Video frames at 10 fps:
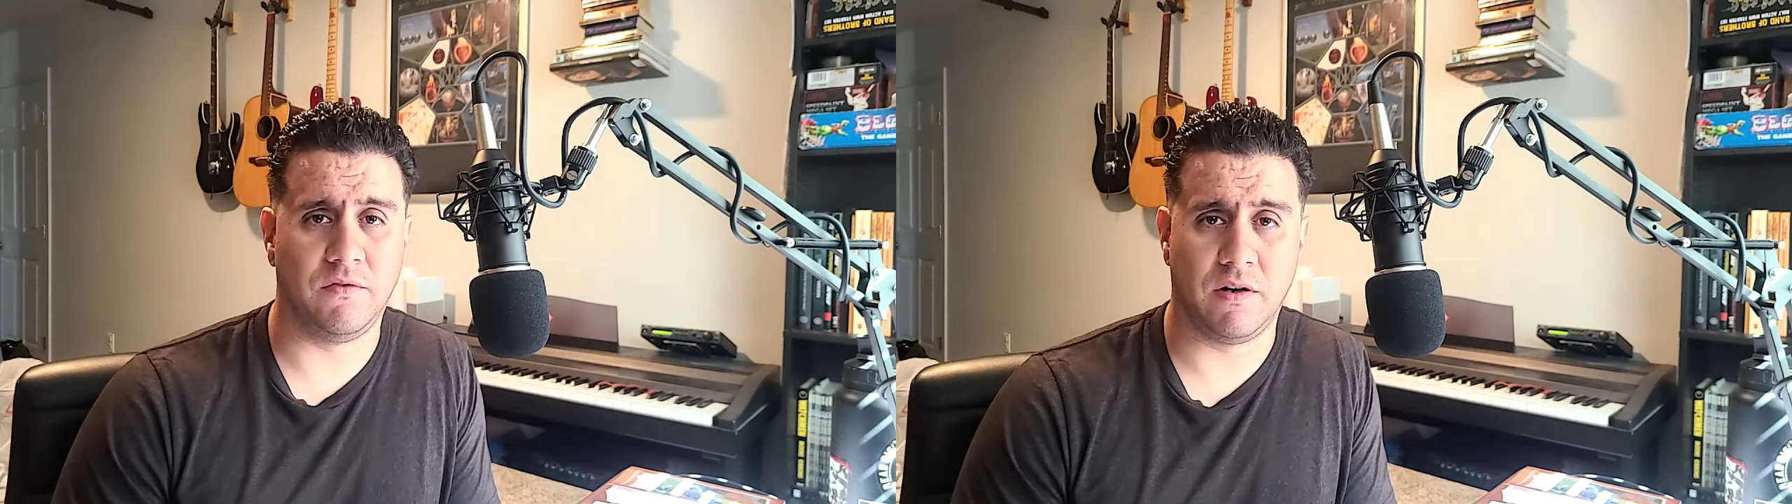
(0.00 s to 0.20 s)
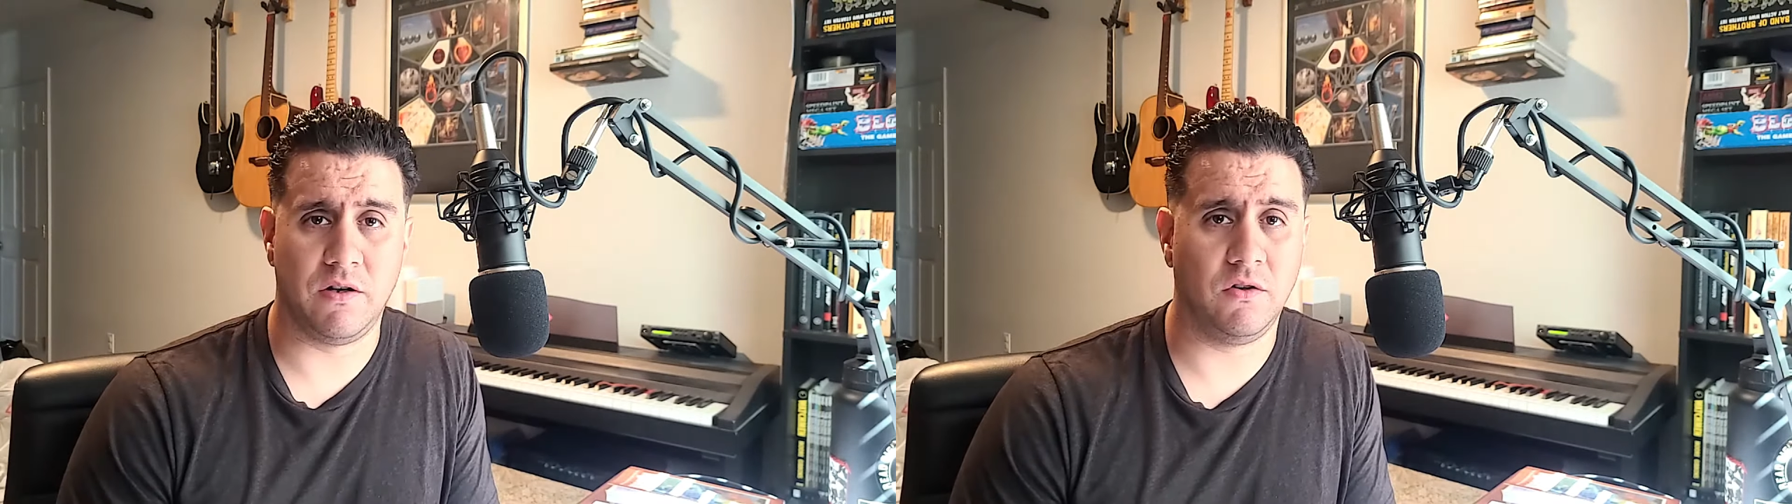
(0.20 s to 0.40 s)

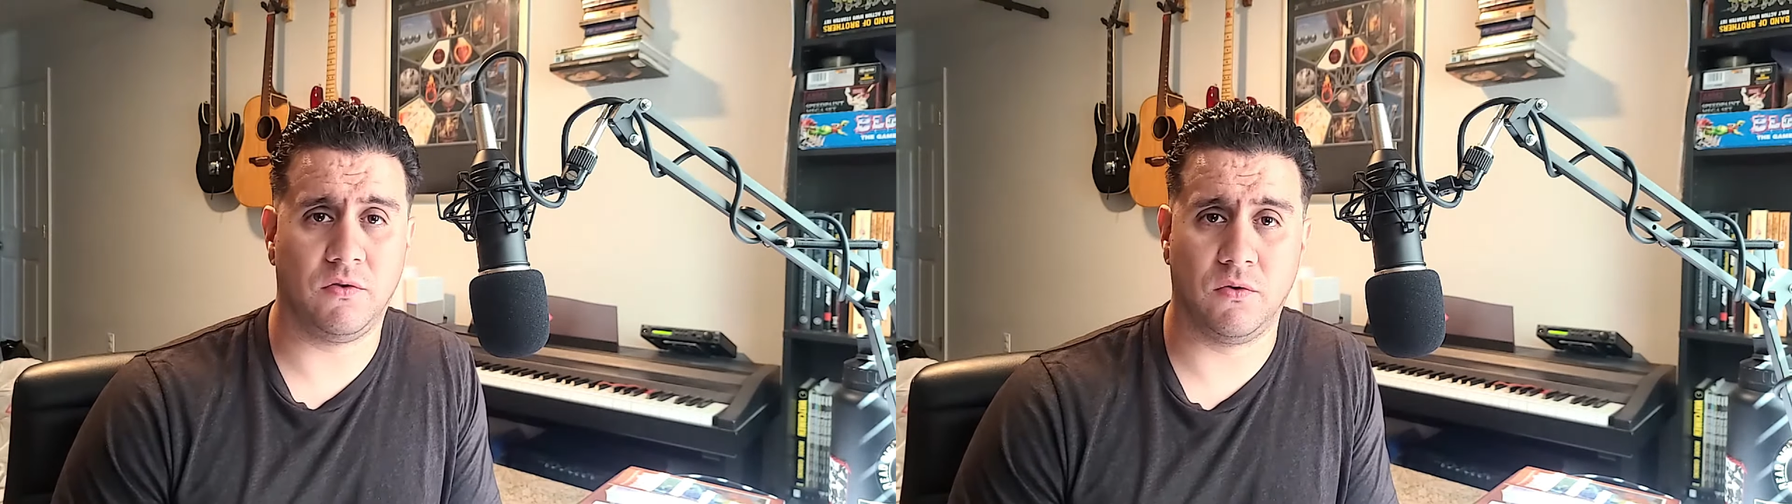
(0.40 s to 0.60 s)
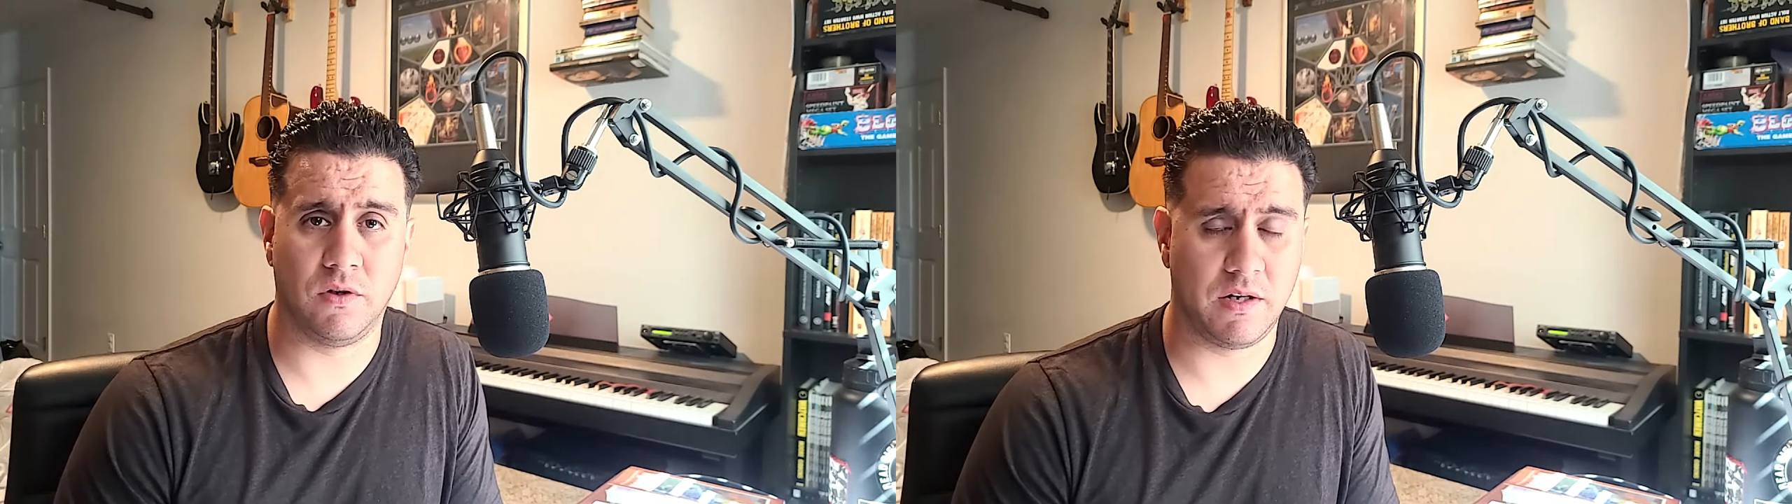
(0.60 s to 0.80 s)
very
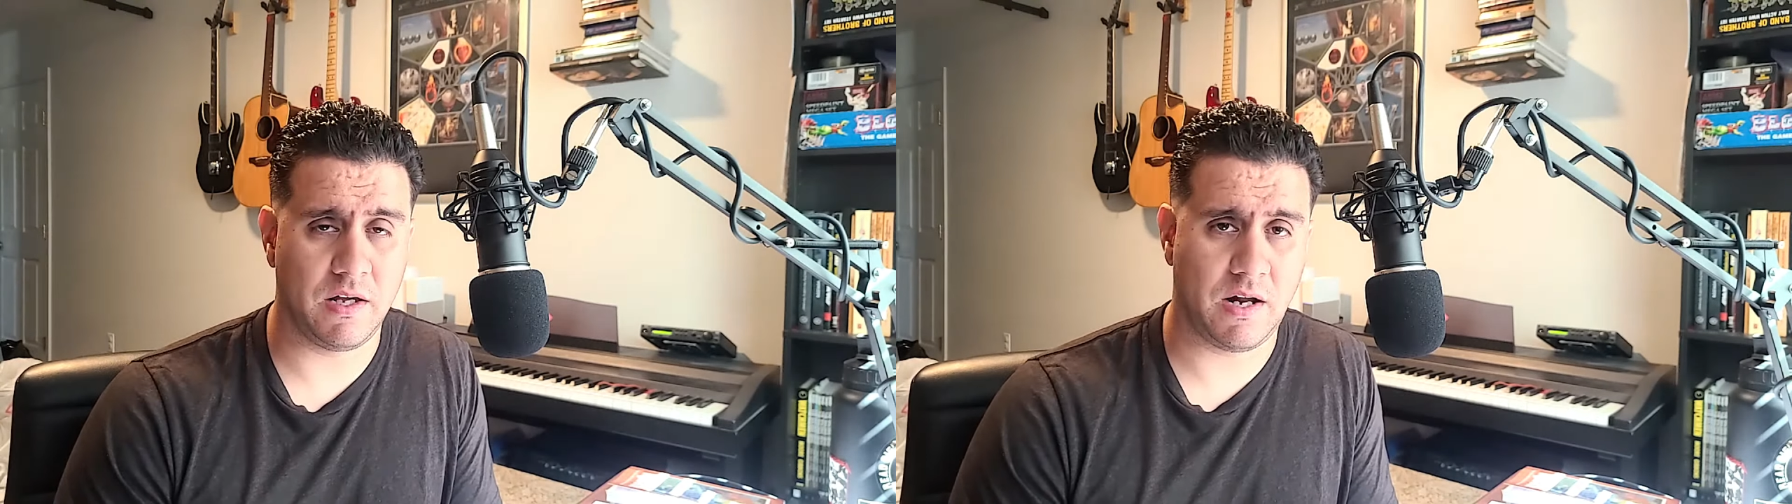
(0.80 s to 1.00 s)
useful in, in